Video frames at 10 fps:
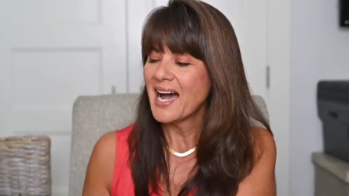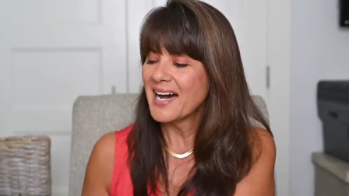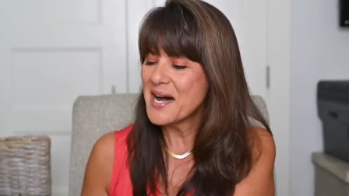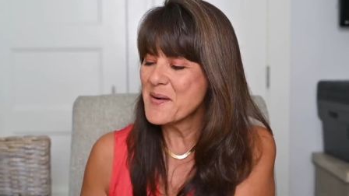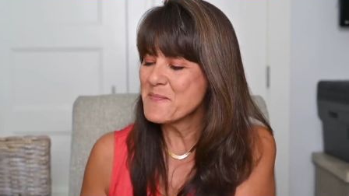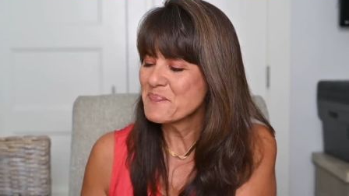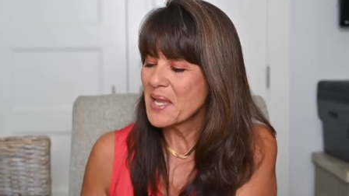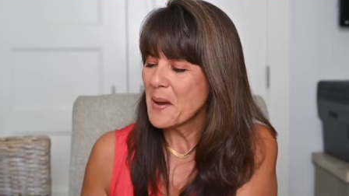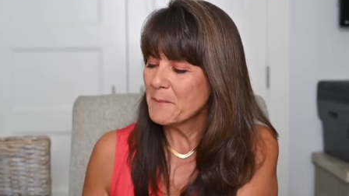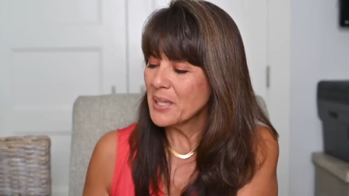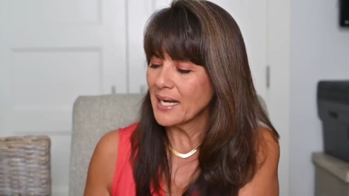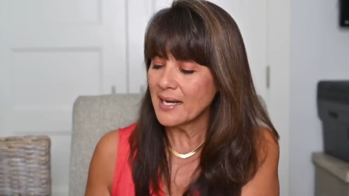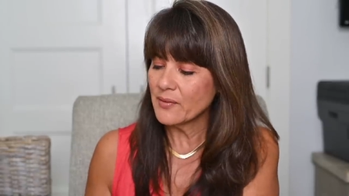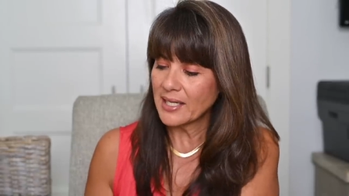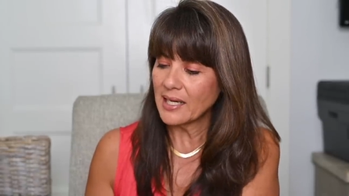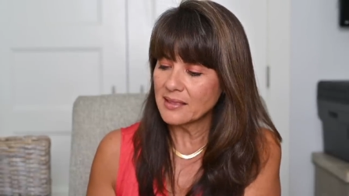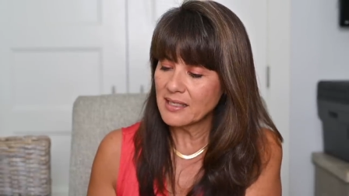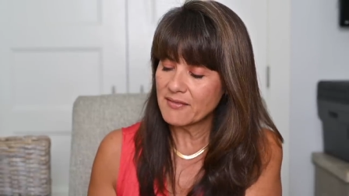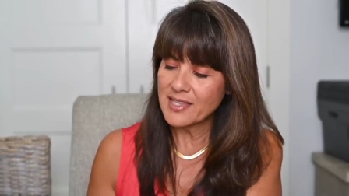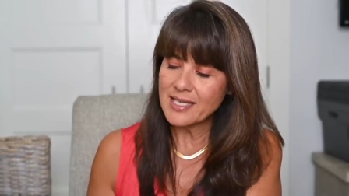Um, but anyway, I
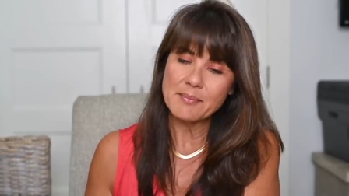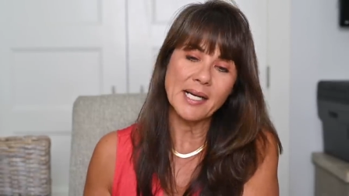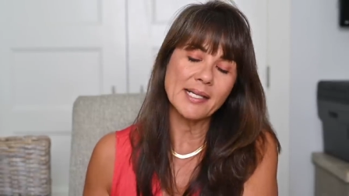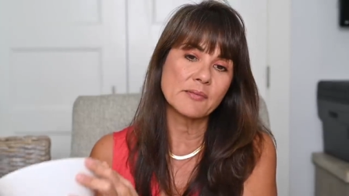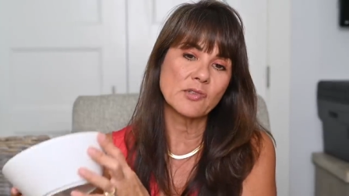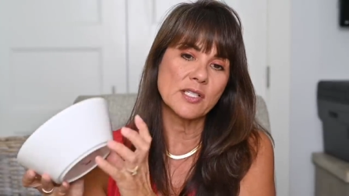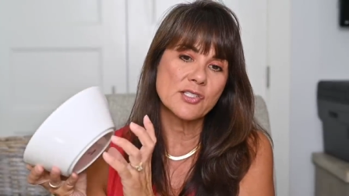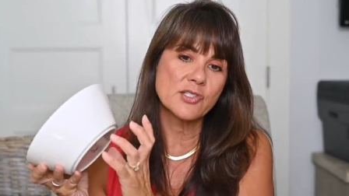love them. I am going